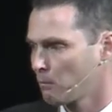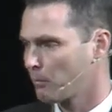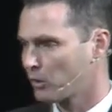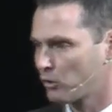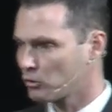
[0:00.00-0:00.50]

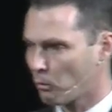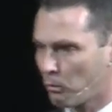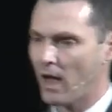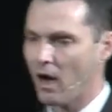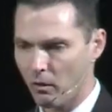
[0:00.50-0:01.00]
But there's no
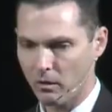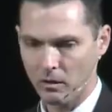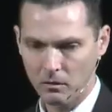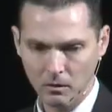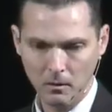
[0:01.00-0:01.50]
power.
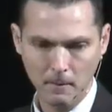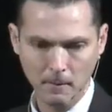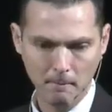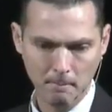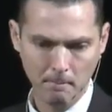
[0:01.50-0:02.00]

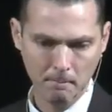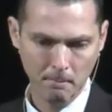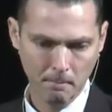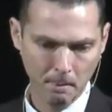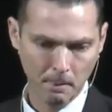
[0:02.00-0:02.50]

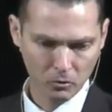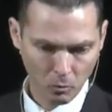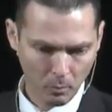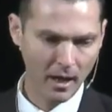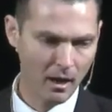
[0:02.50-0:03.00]
There's no
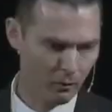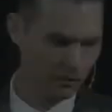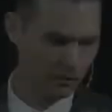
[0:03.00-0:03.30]
power.